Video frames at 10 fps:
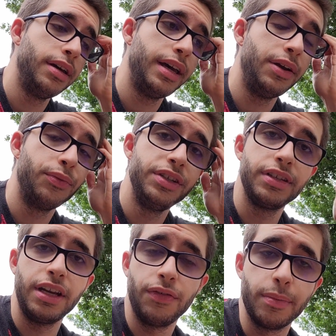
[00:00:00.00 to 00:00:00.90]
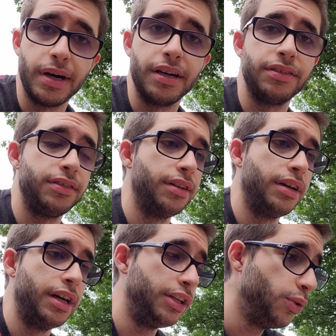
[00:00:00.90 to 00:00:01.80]
a reskin of a boss,
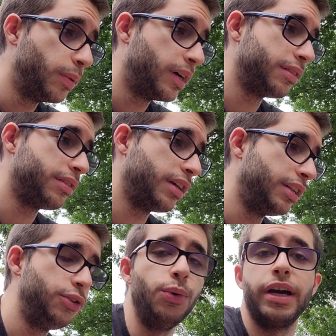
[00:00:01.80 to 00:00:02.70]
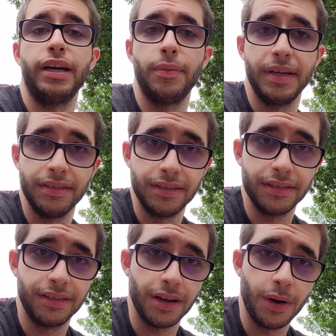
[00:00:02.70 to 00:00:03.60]
a new boss, and 2 hangout events.
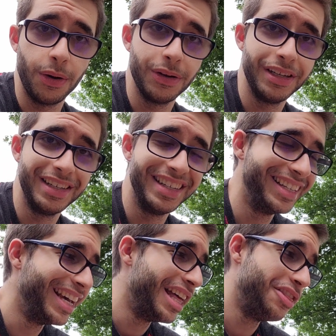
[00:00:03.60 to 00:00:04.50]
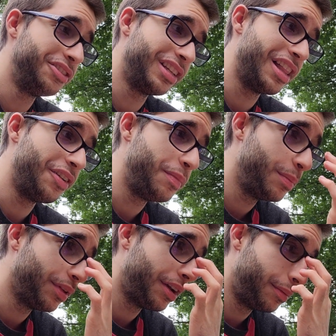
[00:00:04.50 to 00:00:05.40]
So there's a lot of
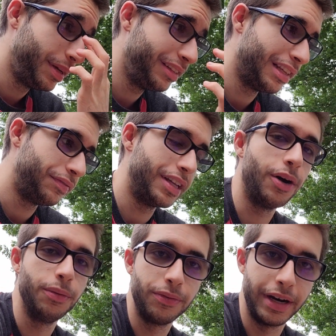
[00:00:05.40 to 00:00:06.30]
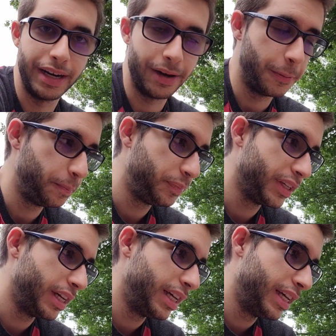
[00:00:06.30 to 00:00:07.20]
people that are being left out right now.
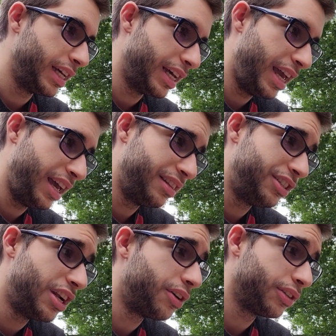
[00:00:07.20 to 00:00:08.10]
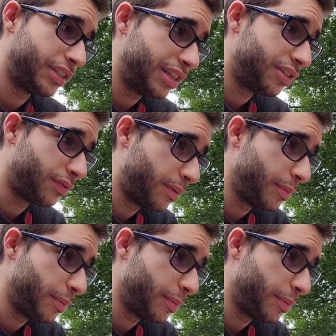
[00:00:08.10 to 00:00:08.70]
And the general consensus from